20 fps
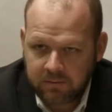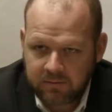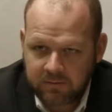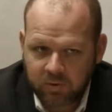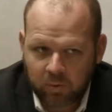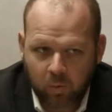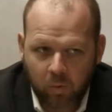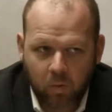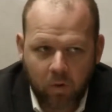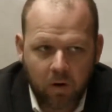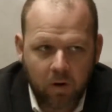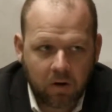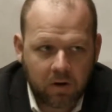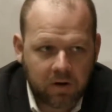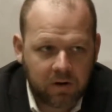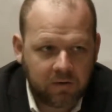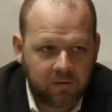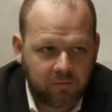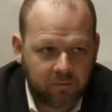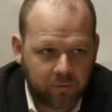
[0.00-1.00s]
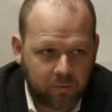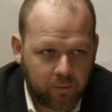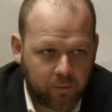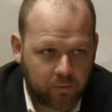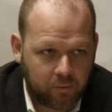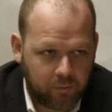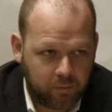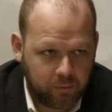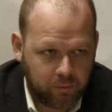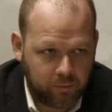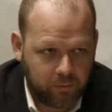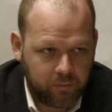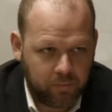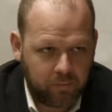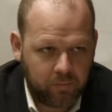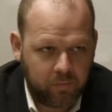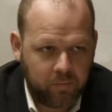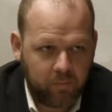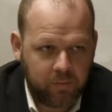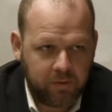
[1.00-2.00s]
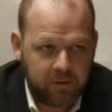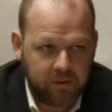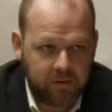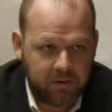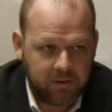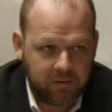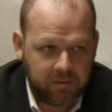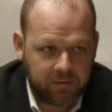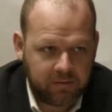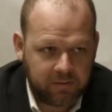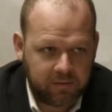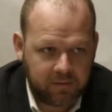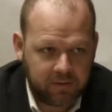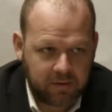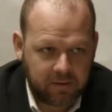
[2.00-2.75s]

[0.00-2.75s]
to walk into a room with